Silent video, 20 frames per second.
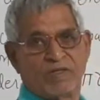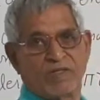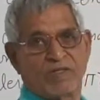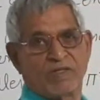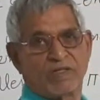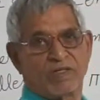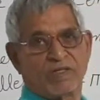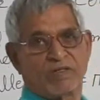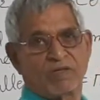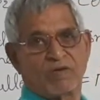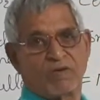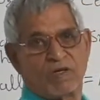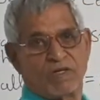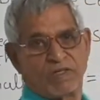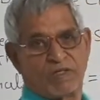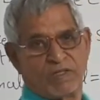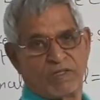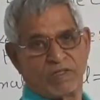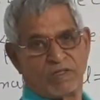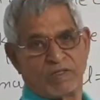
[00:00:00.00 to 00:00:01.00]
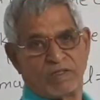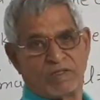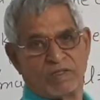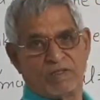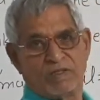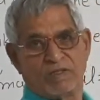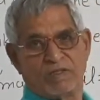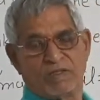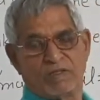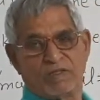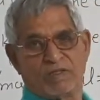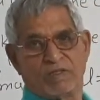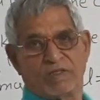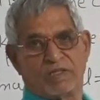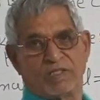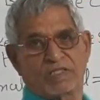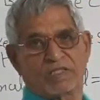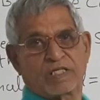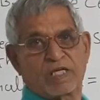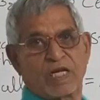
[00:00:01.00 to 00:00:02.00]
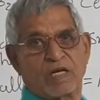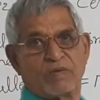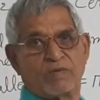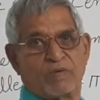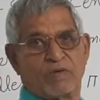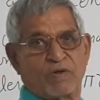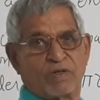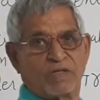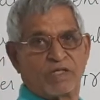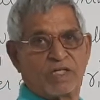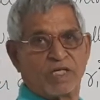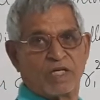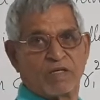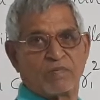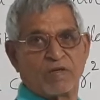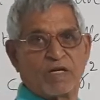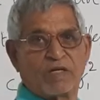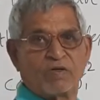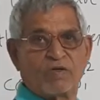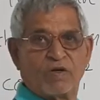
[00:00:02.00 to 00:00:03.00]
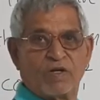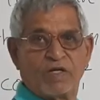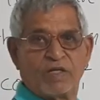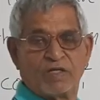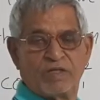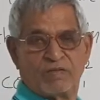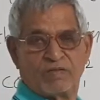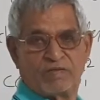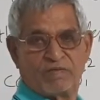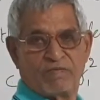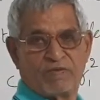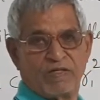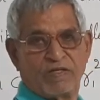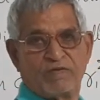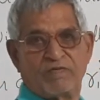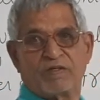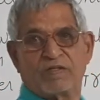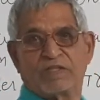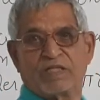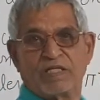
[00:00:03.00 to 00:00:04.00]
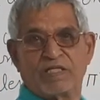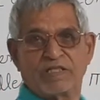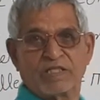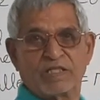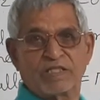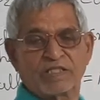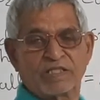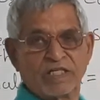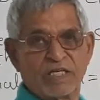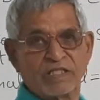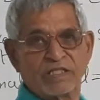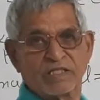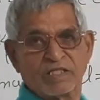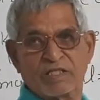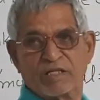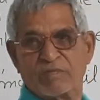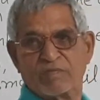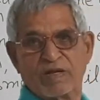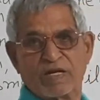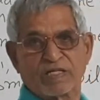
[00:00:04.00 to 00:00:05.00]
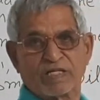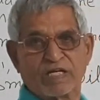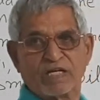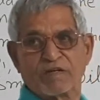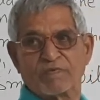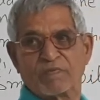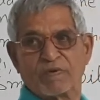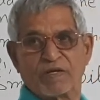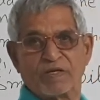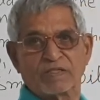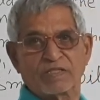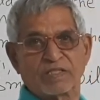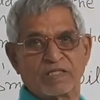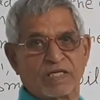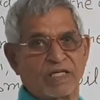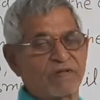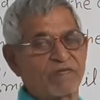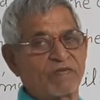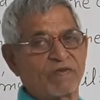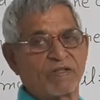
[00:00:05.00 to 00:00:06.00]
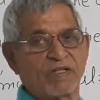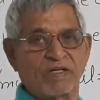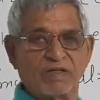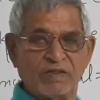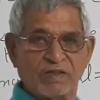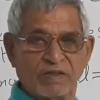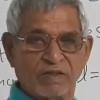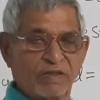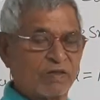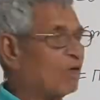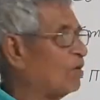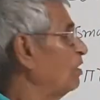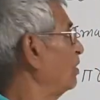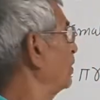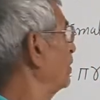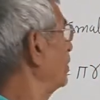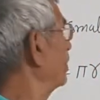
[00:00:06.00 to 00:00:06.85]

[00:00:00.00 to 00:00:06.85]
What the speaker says: in the coil itself or nearby coil whenever there is a change in the magnetic flux linked with the coil,